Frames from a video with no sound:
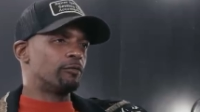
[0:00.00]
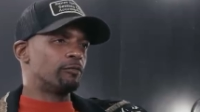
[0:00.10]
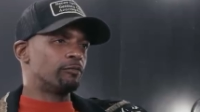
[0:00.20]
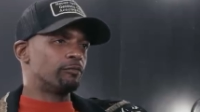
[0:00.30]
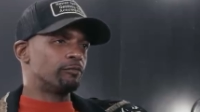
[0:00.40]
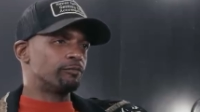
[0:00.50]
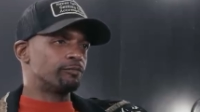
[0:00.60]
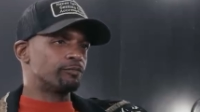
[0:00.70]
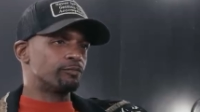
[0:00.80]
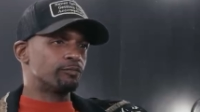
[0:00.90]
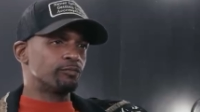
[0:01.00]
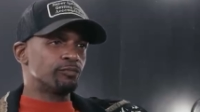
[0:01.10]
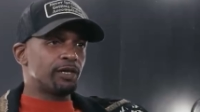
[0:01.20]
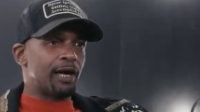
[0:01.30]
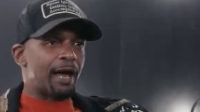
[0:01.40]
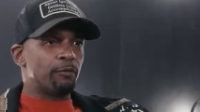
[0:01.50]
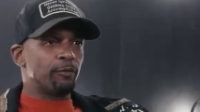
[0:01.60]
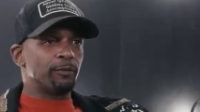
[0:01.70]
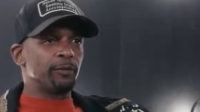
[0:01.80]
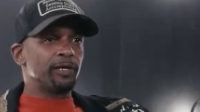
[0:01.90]
Yeah. yeah, how
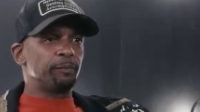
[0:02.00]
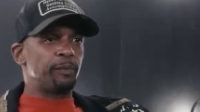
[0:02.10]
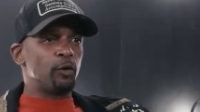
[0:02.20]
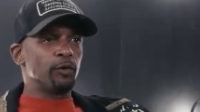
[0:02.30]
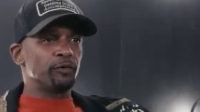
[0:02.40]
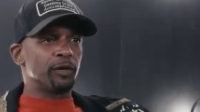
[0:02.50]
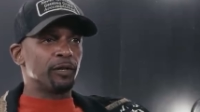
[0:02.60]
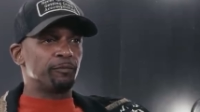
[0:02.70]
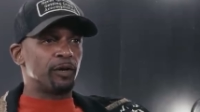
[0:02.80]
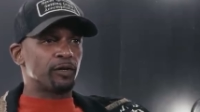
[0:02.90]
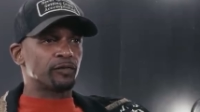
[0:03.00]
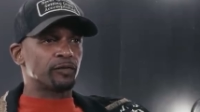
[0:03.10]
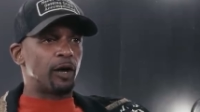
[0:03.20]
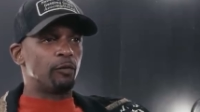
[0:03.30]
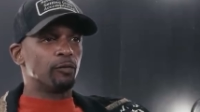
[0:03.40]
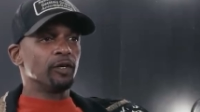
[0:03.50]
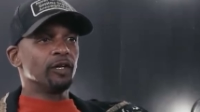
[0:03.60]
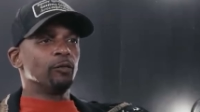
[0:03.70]
would we? We the poorest motherfuckers on.